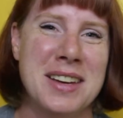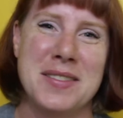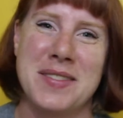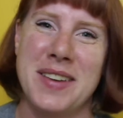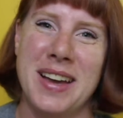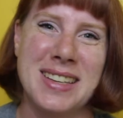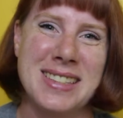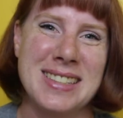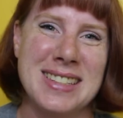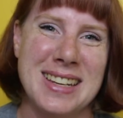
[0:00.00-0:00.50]

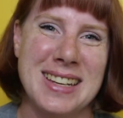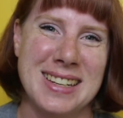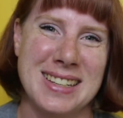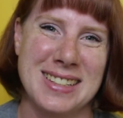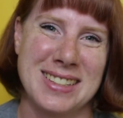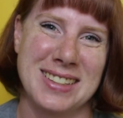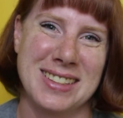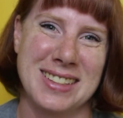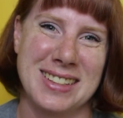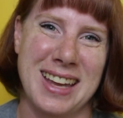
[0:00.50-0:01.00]
fascinating
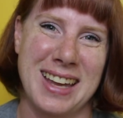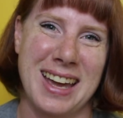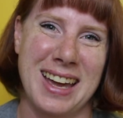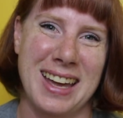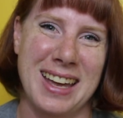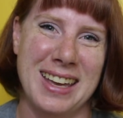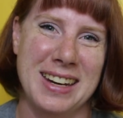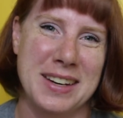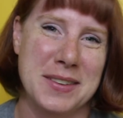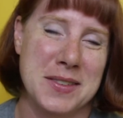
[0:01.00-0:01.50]
to look
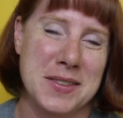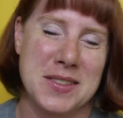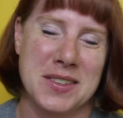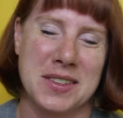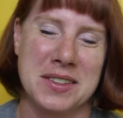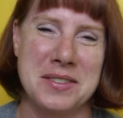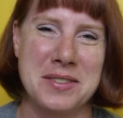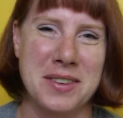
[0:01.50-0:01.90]
at and it was really